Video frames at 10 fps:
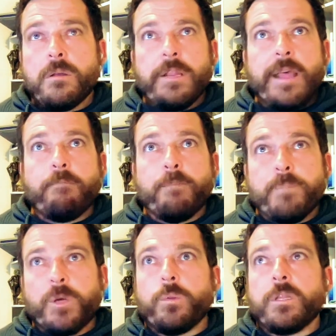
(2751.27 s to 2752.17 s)
And they
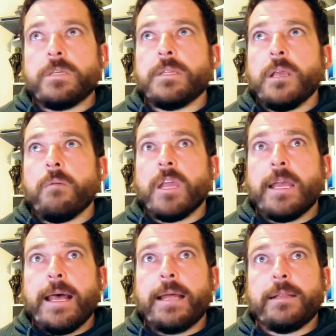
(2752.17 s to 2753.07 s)
built this thing
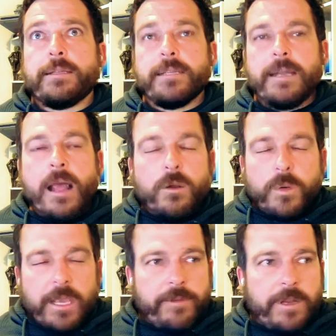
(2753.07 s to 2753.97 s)
regardless. And Uncle
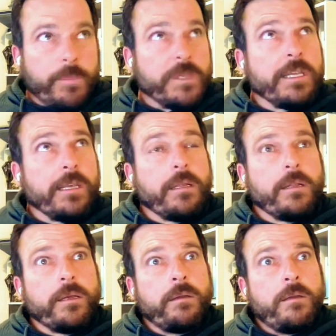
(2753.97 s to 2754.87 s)
Kevin in
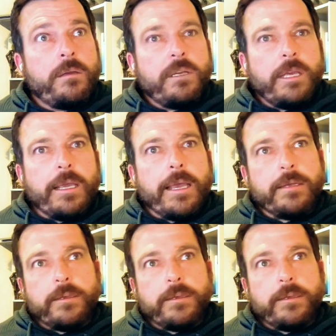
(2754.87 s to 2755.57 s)
particular, he